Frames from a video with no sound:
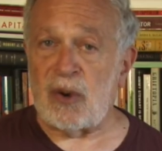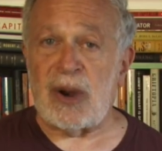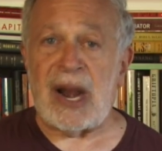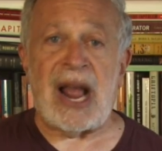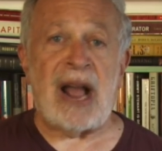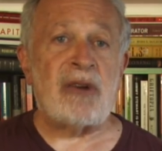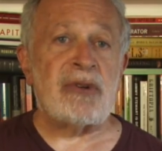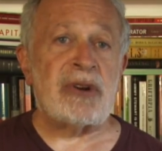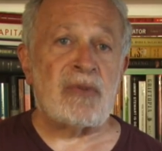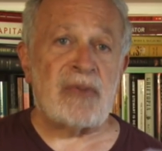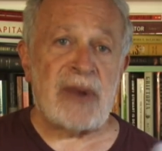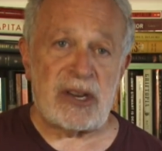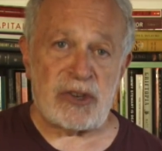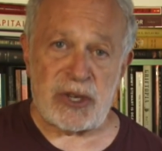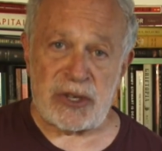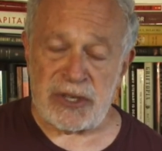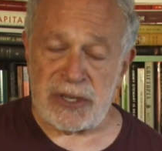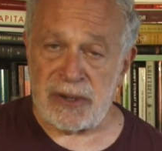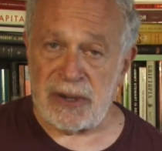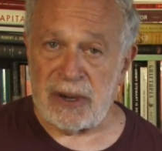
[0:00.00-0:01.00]
or how to
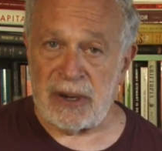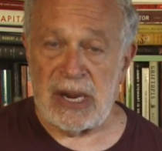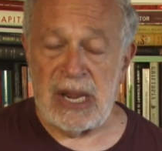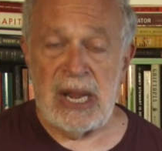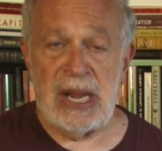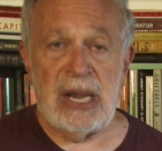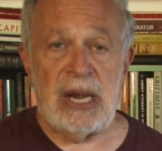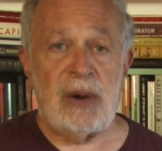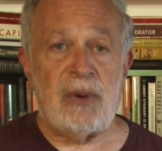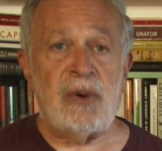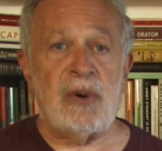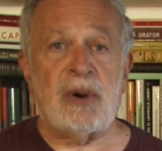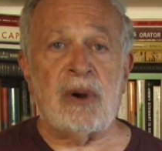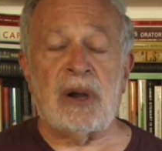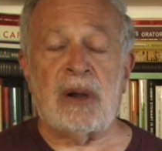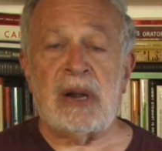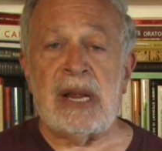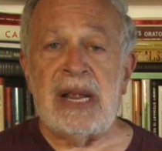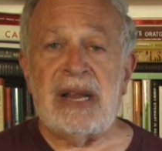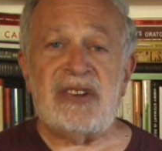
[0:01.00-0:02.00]
register,
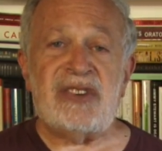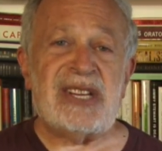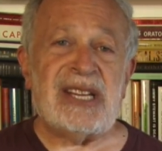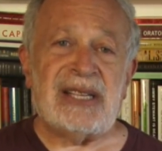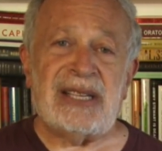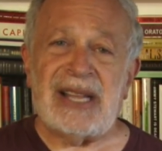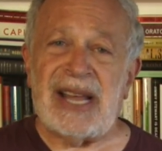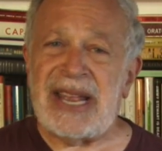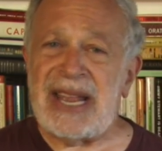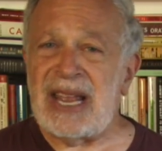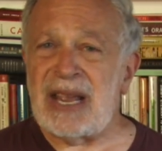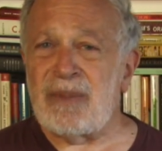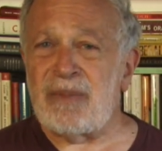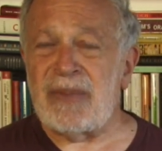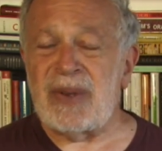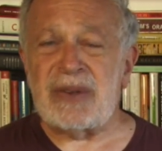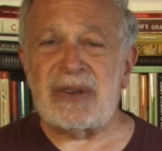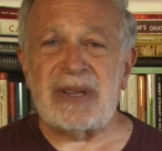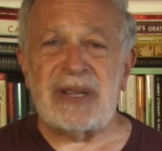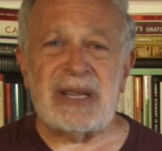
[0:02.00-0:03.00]
or
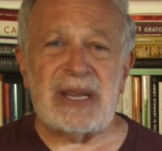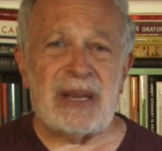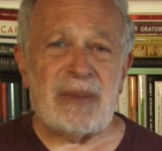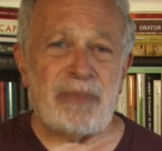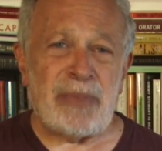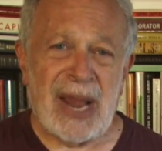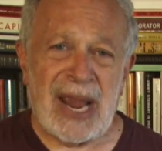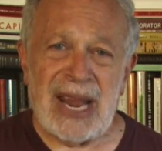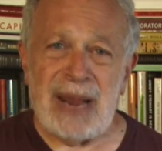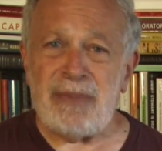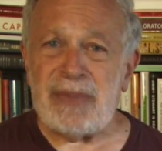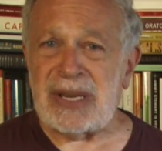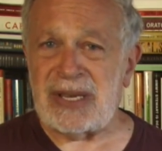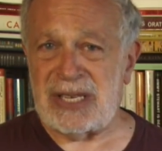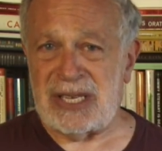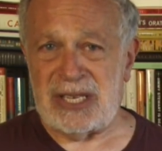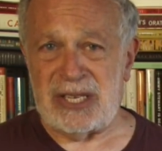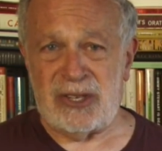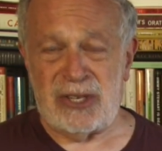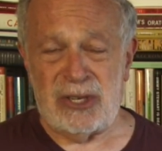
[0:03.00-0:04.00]
delaying the
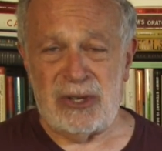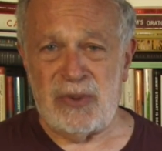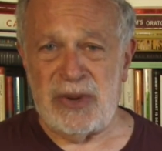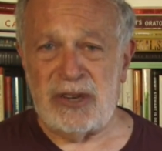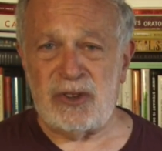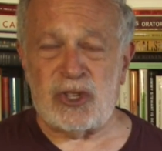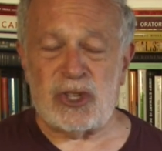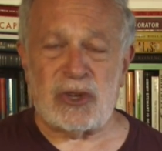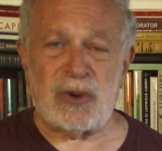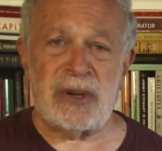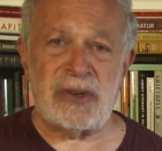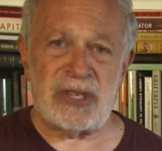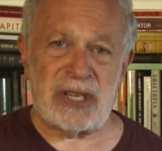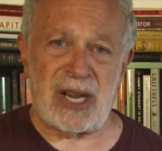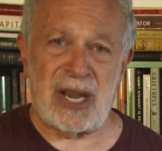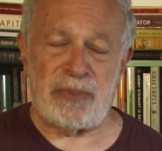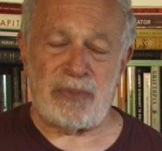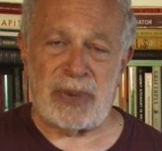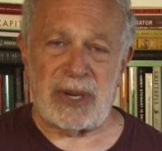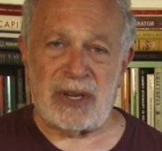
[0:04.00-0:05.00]
payments to insurance
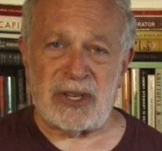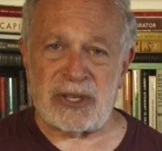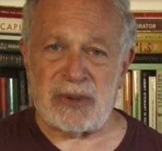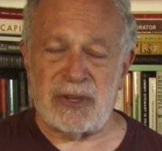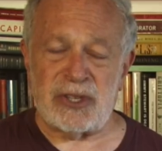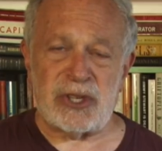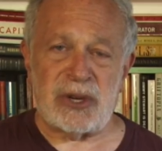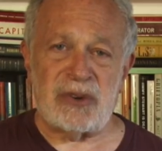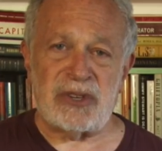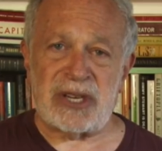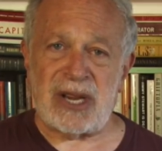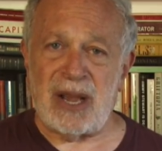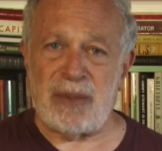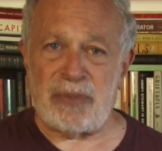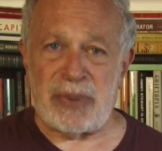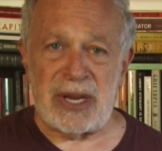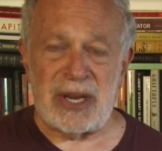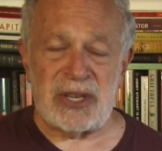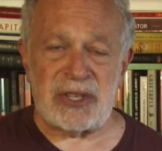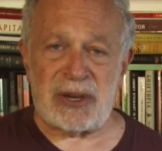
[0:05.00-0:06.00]
companies. So insurance
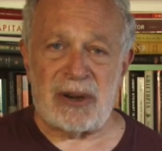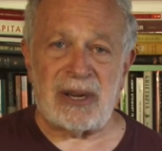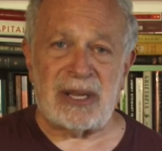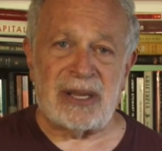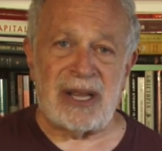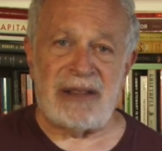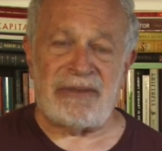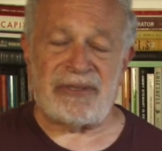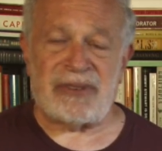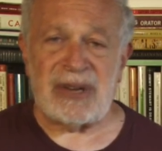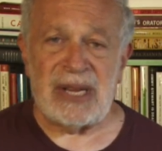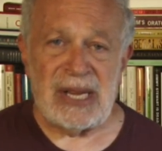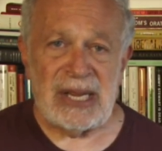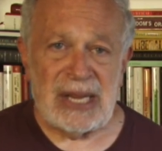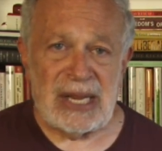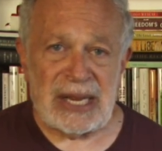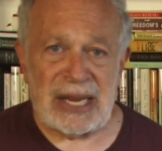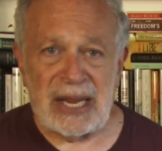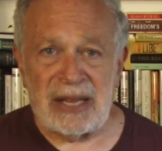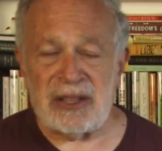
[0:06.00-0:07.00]
companies are left
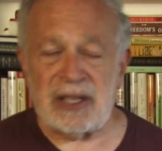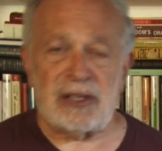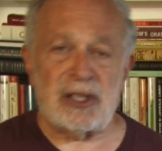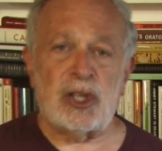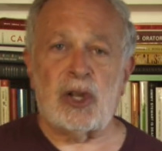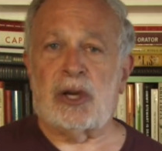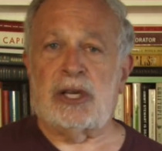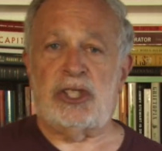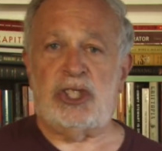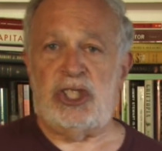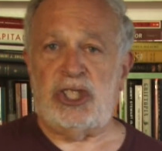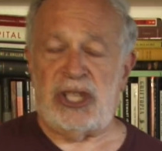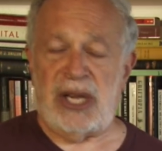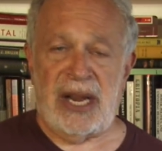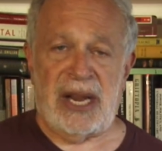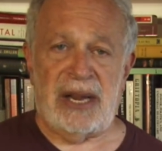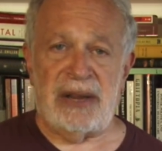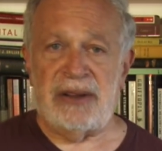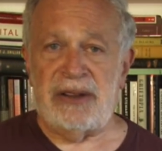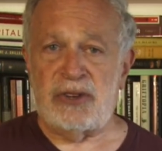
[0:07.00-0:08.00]
in the lurch,
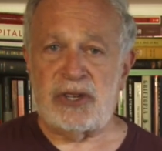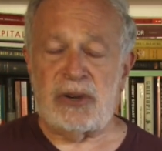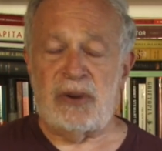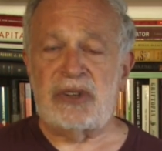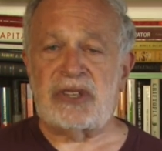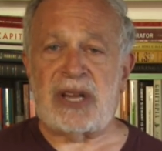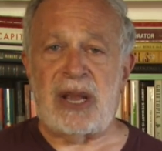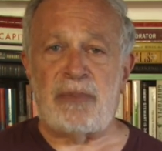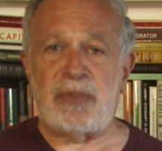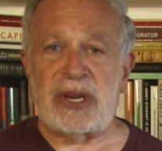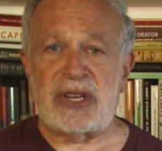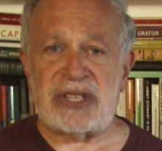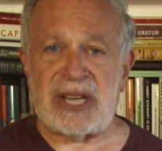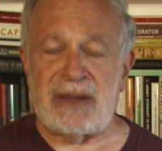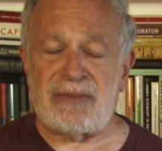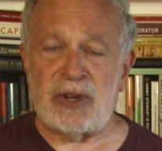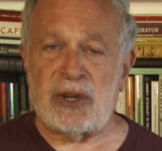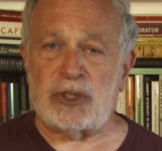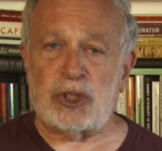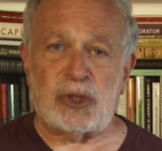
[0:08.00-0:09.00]
and insurance companies
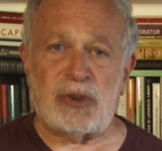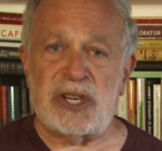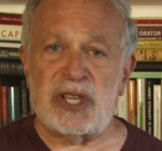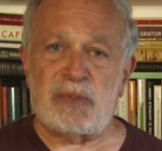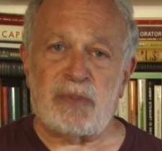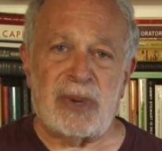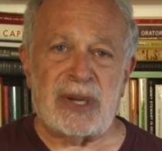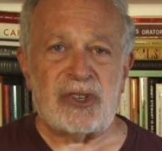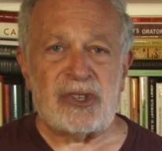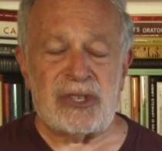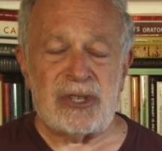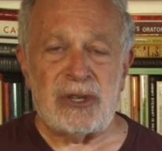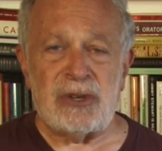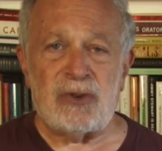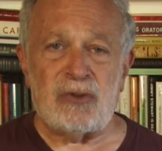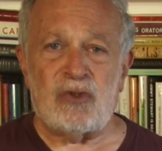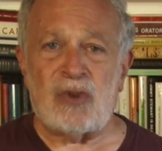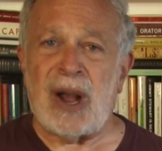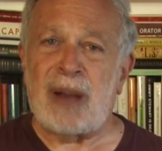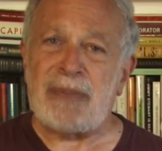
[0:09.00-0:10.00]
have no choice but
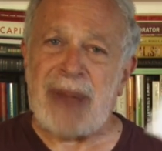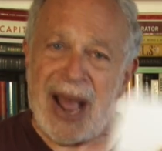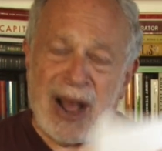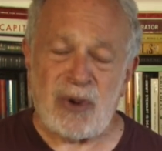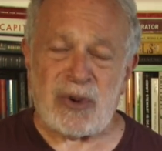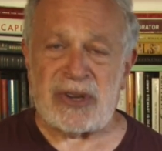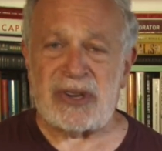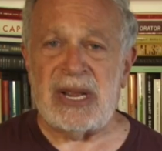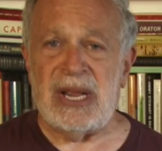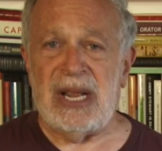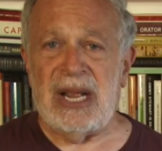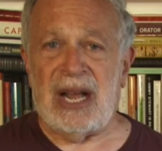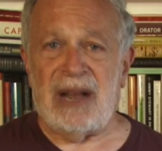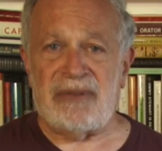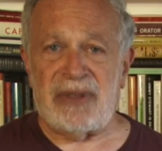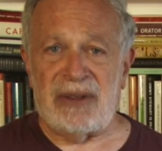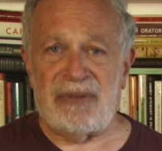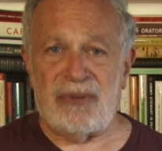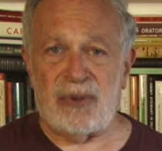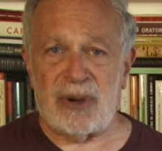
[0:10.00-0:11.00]
to drop out
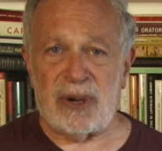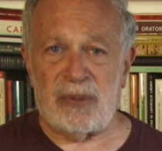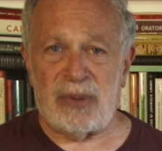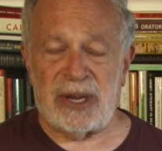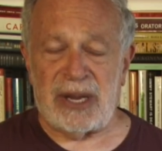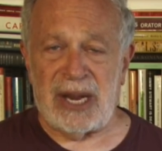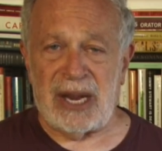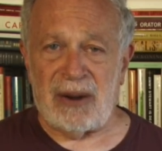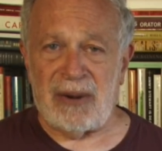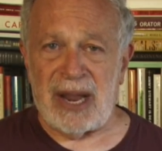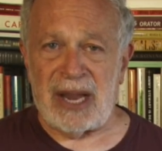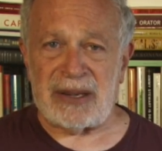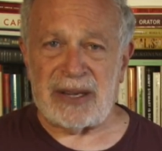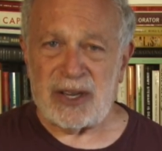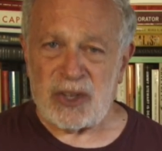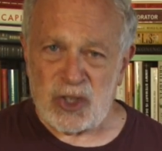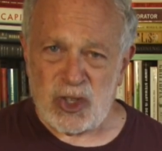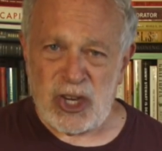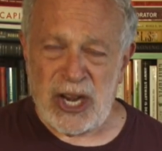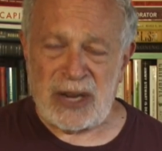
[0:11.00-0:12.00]
of the Affordable Care
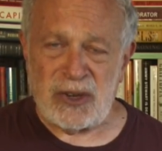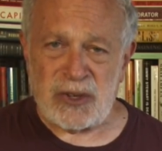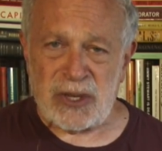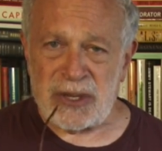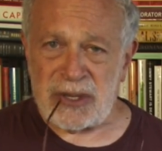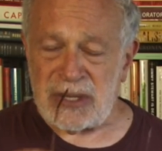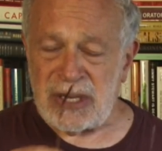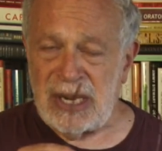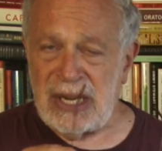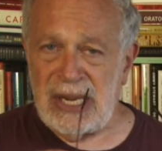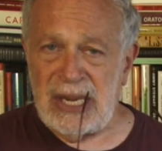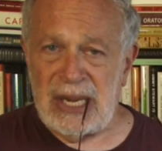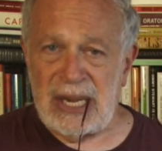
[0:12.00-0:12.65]
Act exchanges.